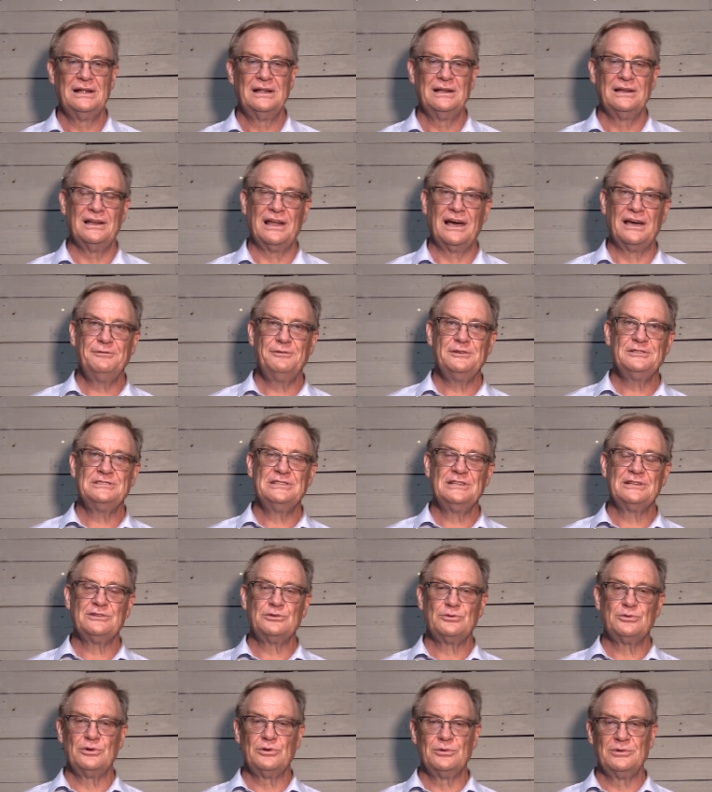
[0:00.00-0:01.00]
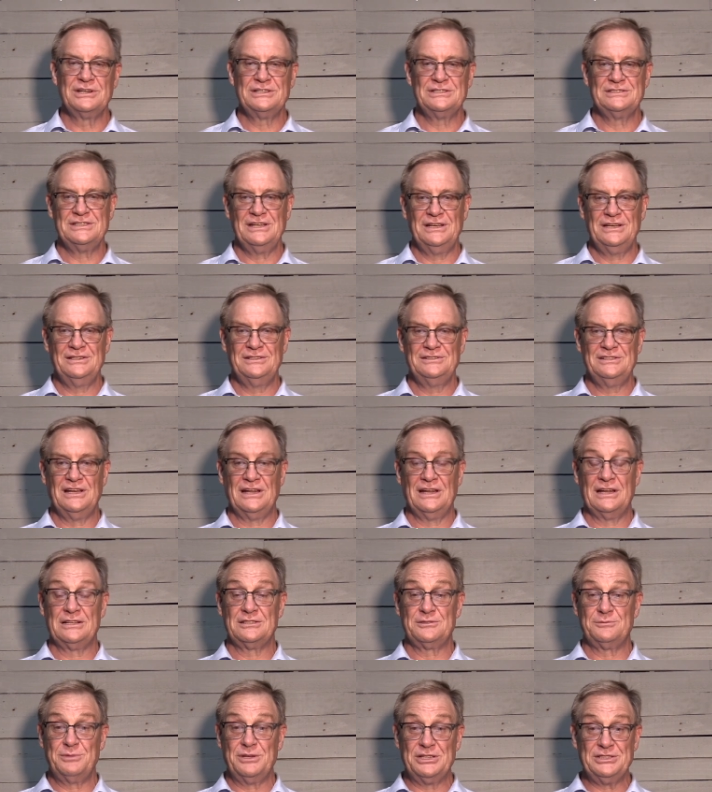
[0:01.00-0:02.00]
Life is not always easy and
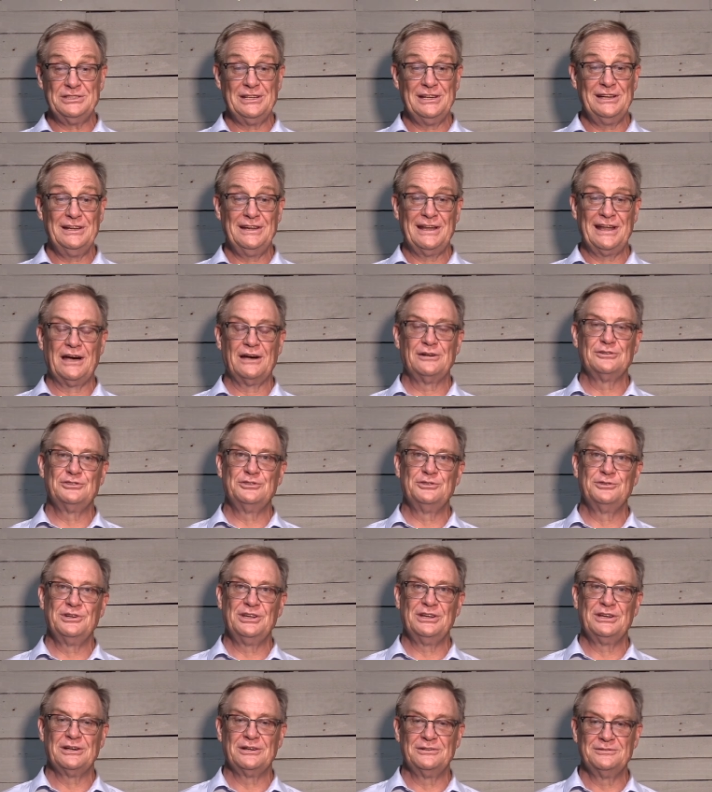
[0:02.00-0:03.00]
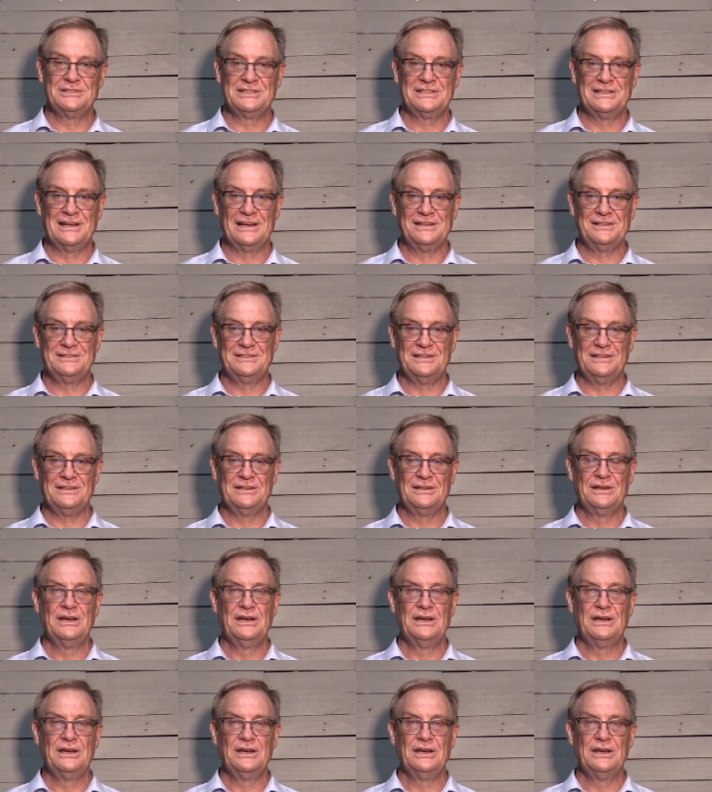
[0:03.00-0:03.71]
especially now during COVID-19,